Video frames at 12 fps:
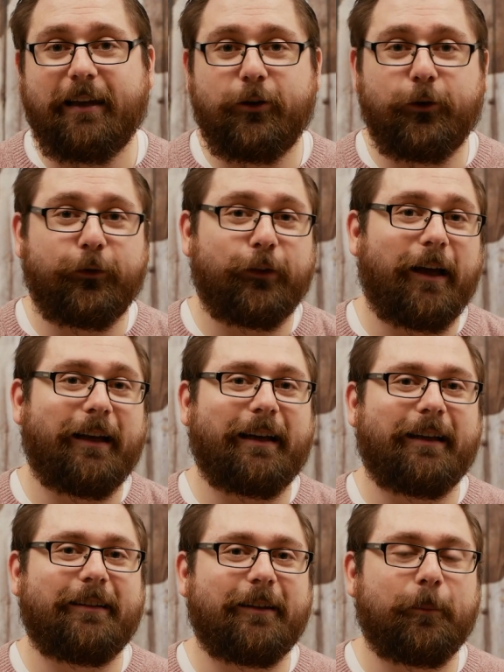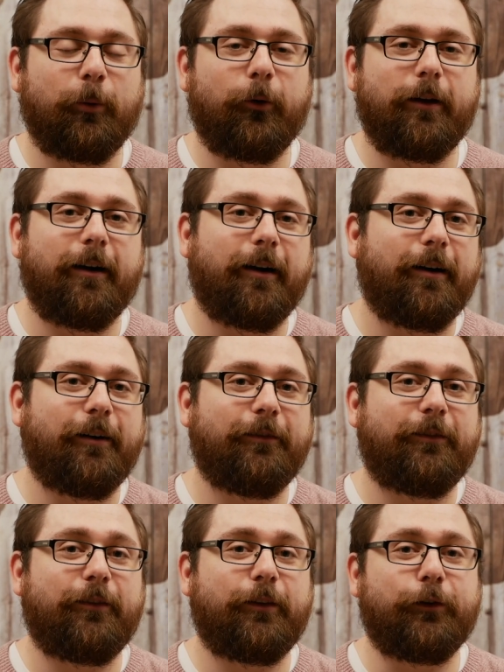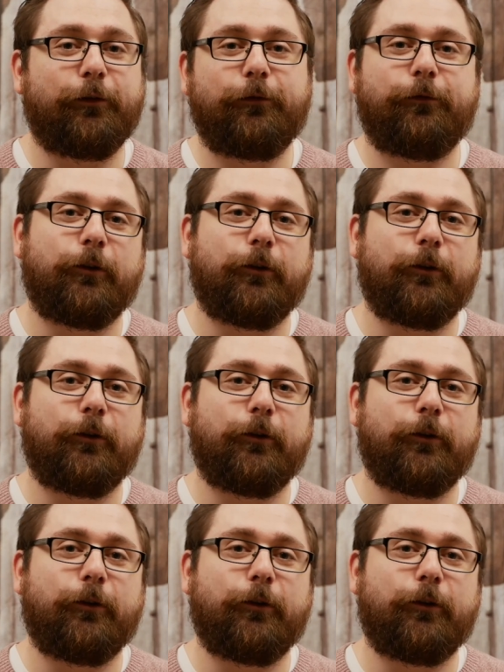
and you have let it get to the point of the,